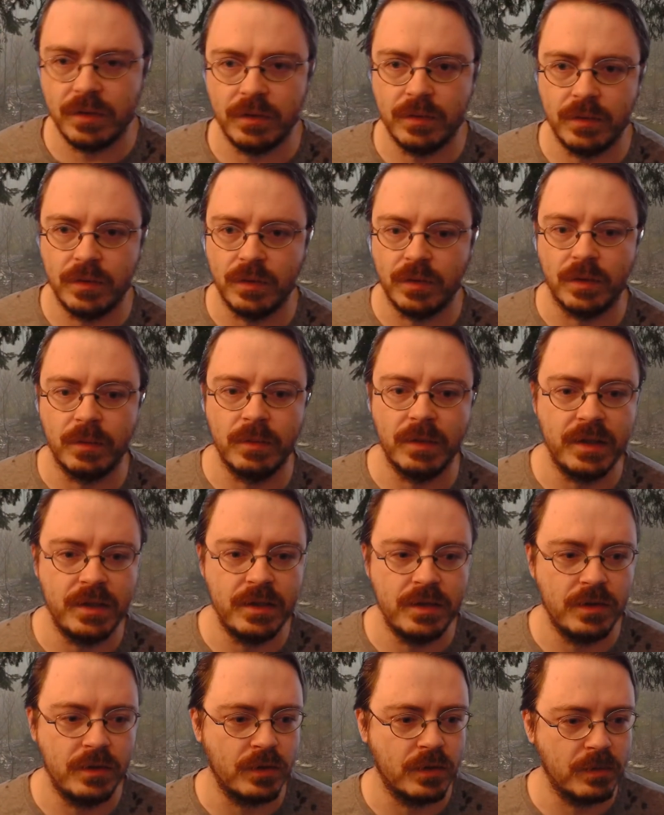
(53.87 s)
don't normally
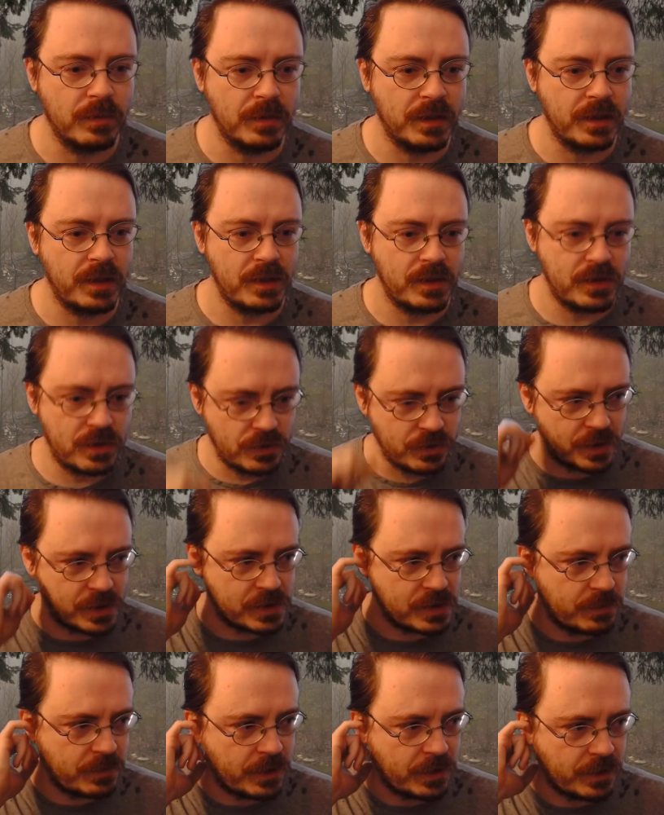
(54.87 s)
do. Normally I
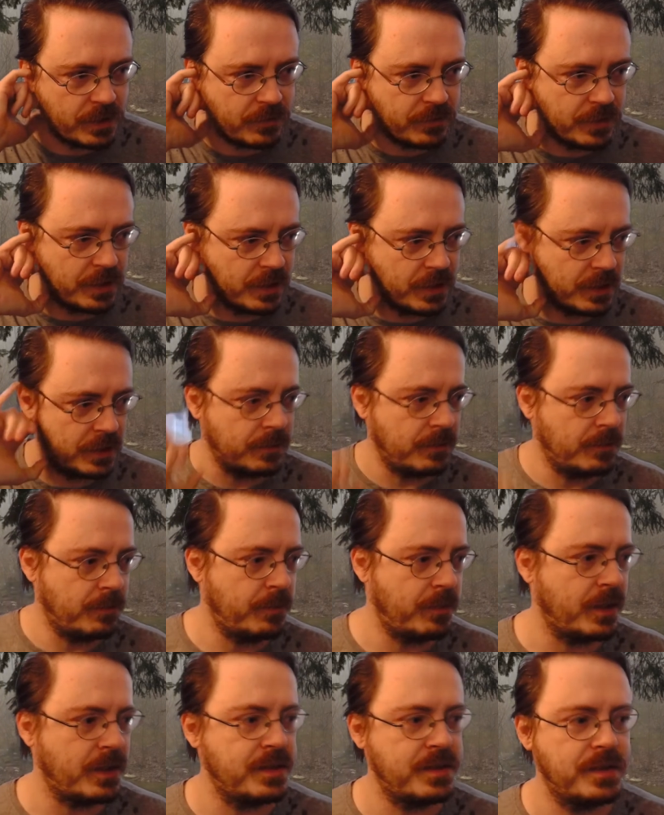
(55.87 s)
stress about everything,
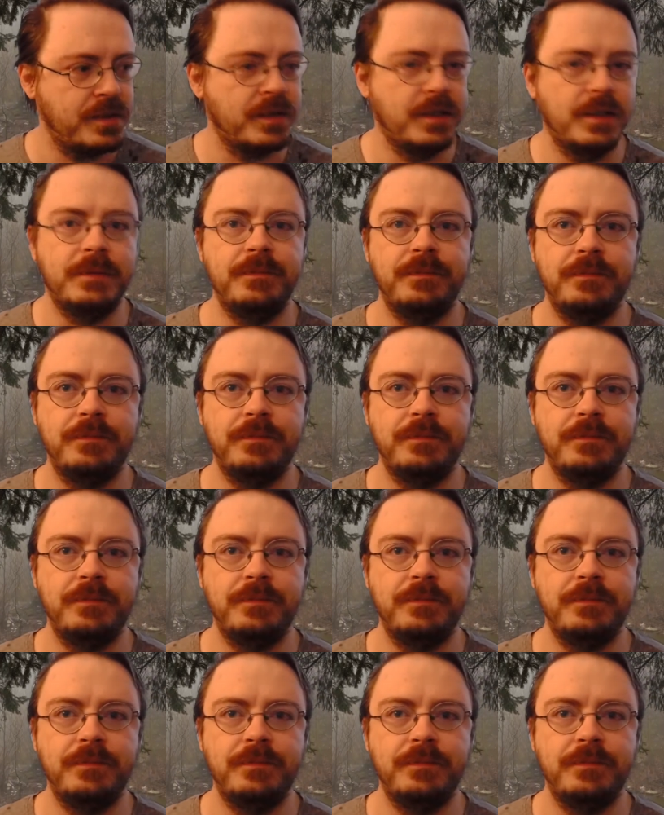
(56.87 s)
but